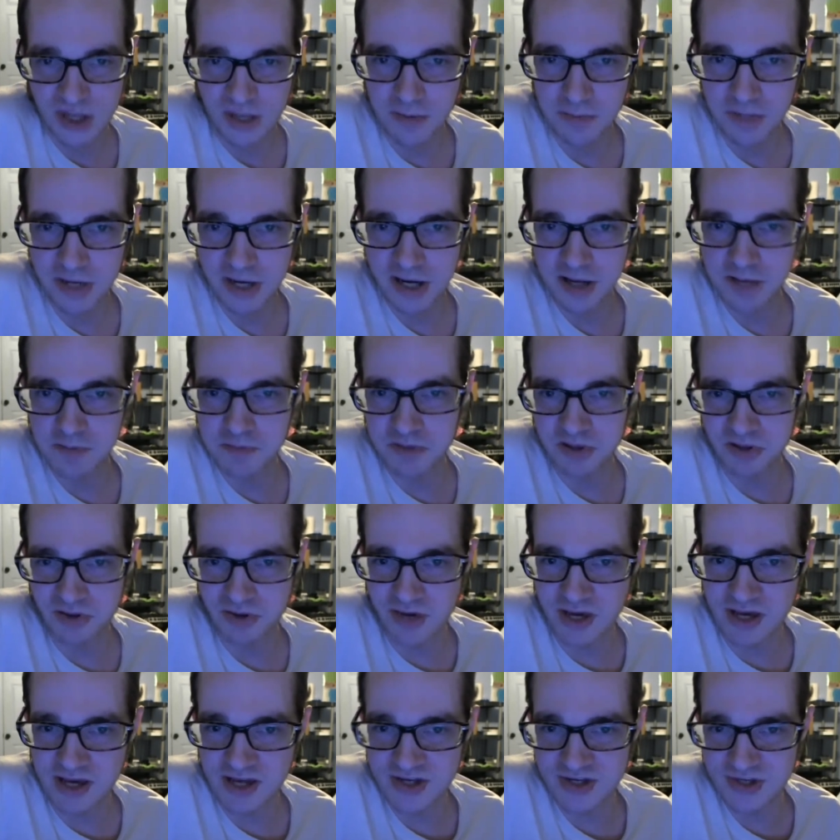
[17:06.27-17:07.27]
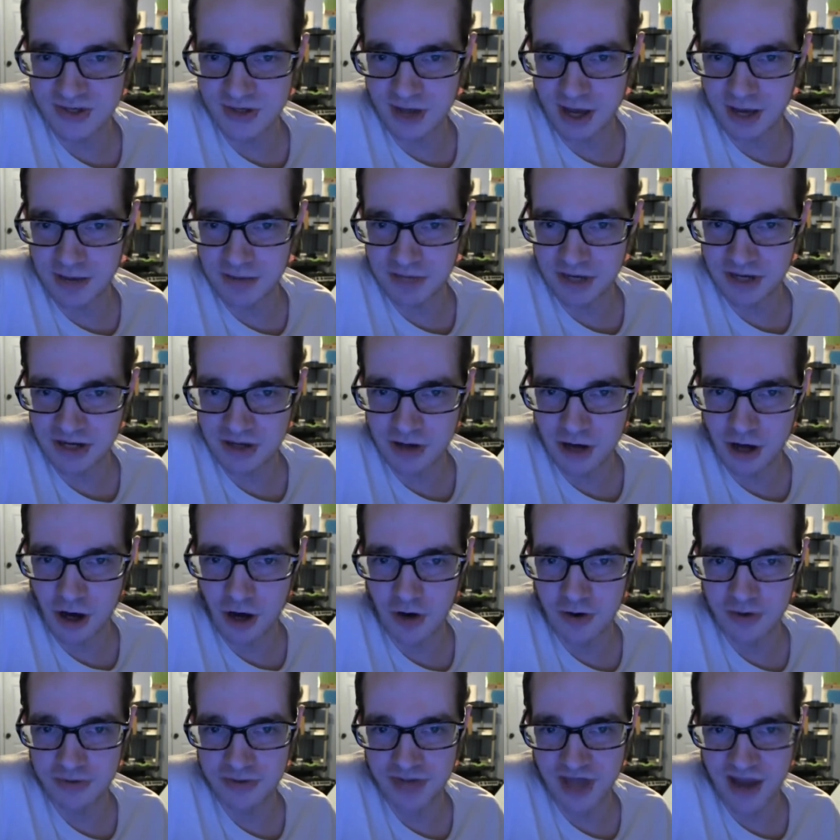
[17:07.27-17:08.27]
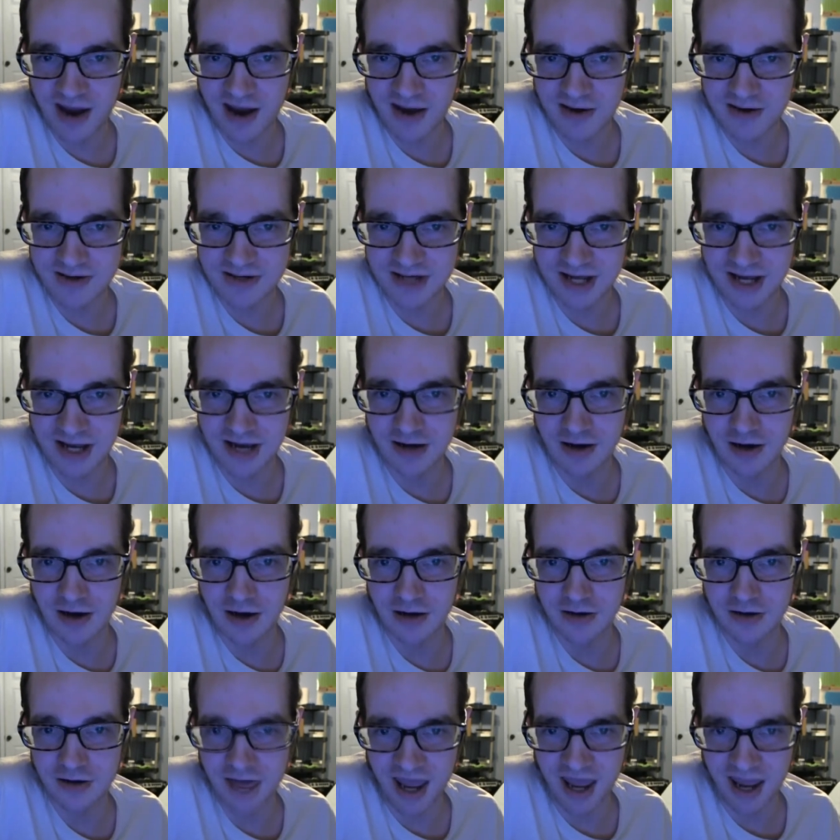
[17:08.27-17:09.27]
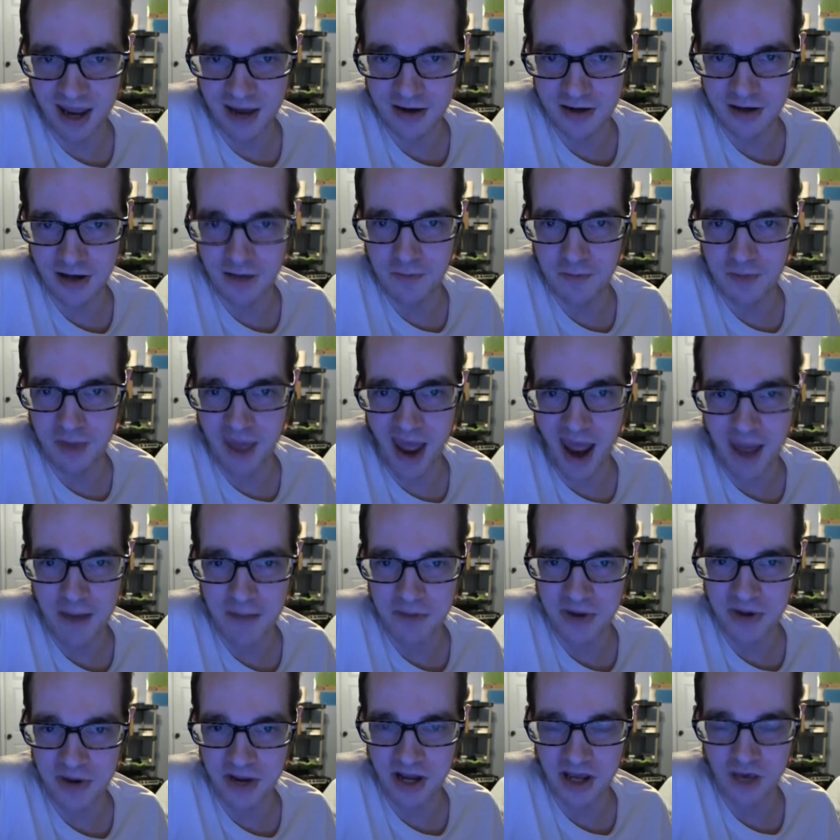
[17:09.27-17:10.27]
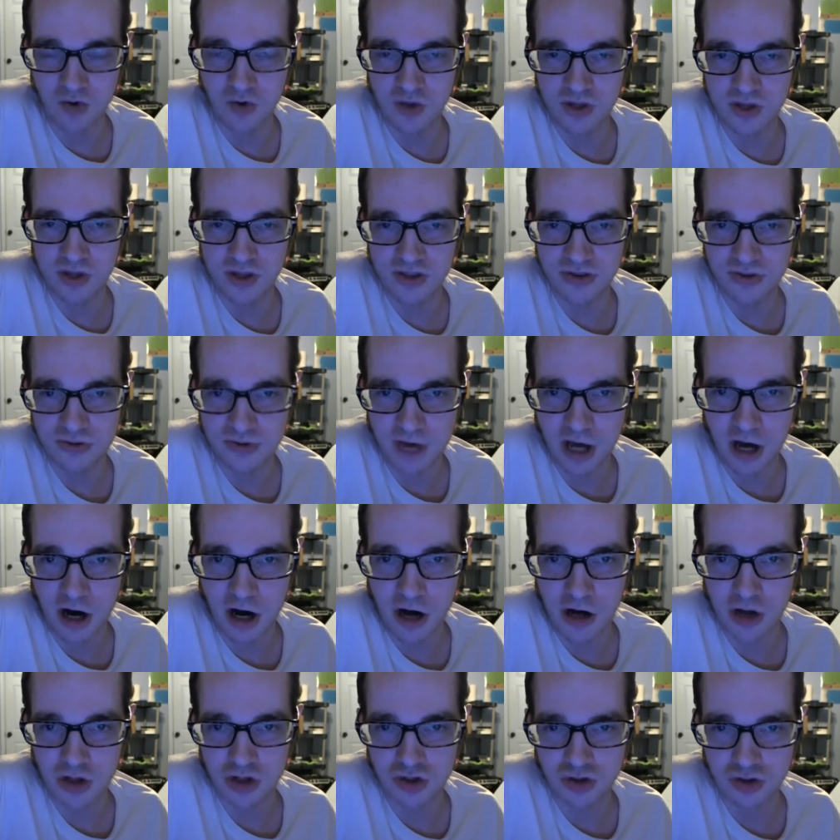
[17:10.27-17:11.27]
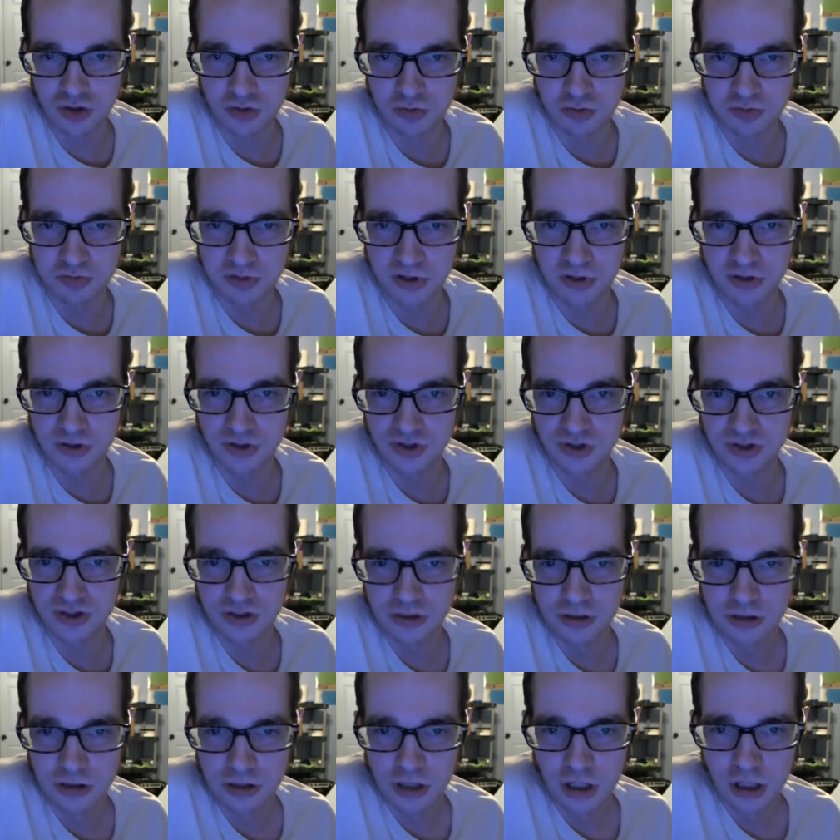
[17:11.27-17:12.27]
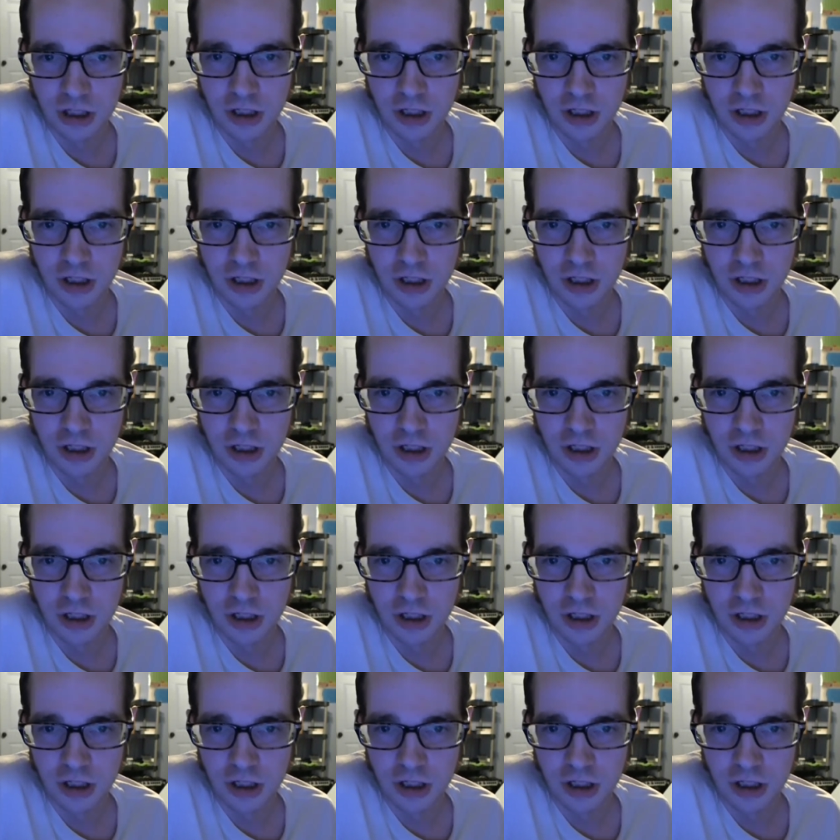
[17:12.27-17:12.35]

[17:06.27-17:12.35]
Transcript: Somebody please let me know if that did end up happening with the VR Troopers,